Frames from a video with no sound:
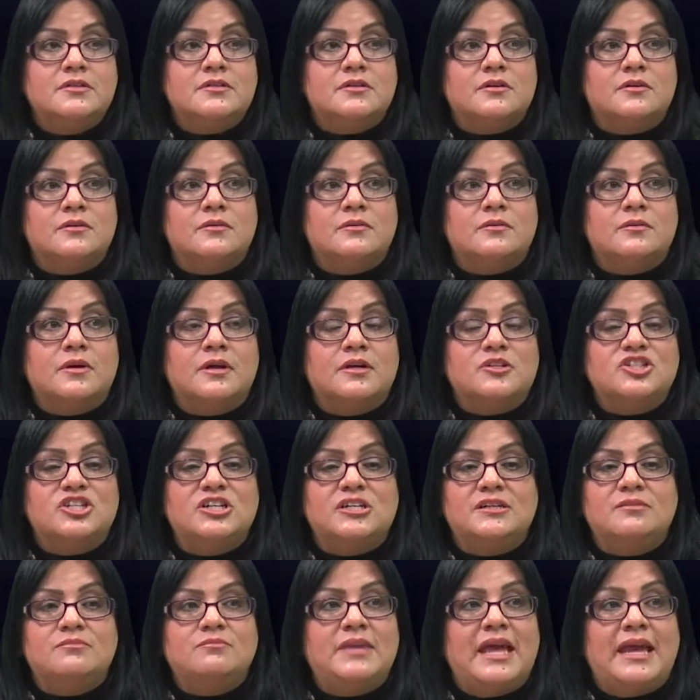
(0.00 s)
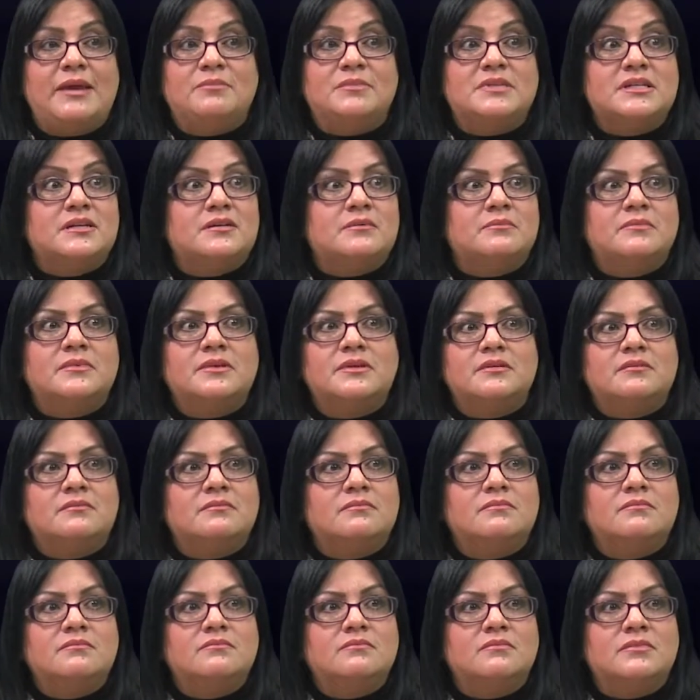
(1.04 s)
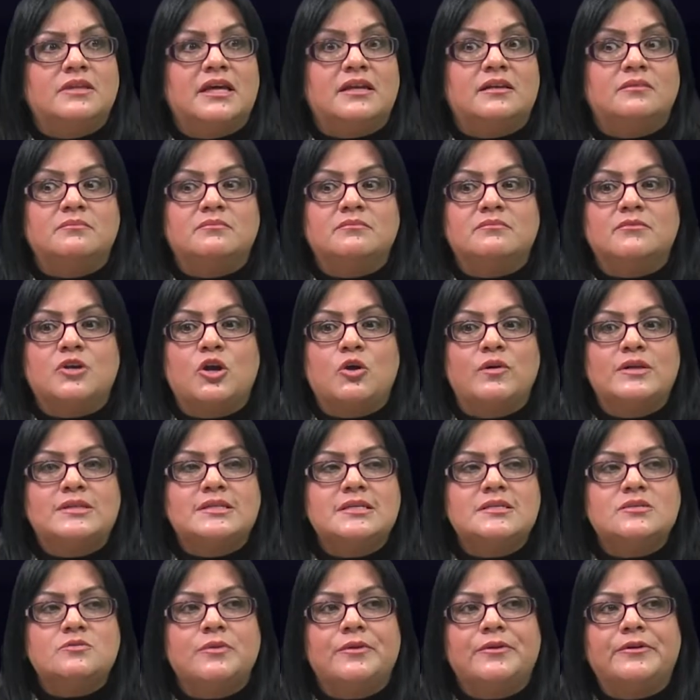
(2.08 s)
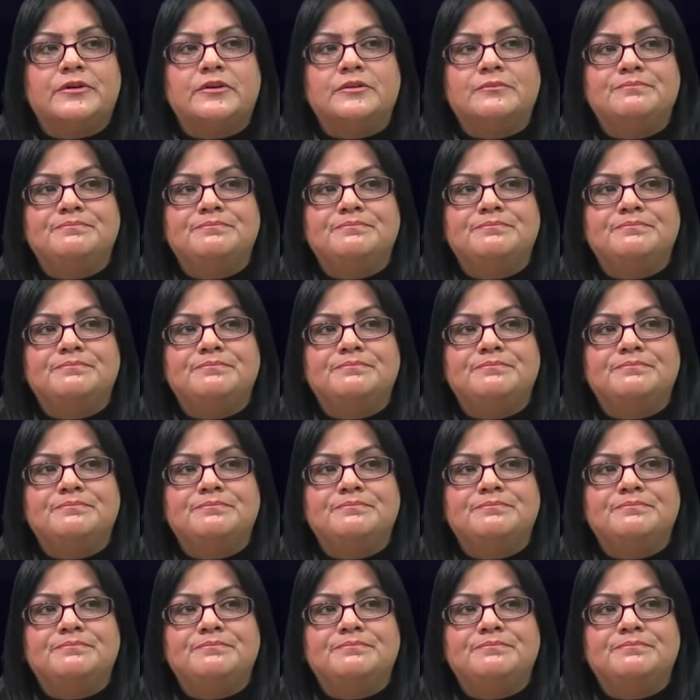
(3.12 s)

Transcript: So she named him and let him coexist with her.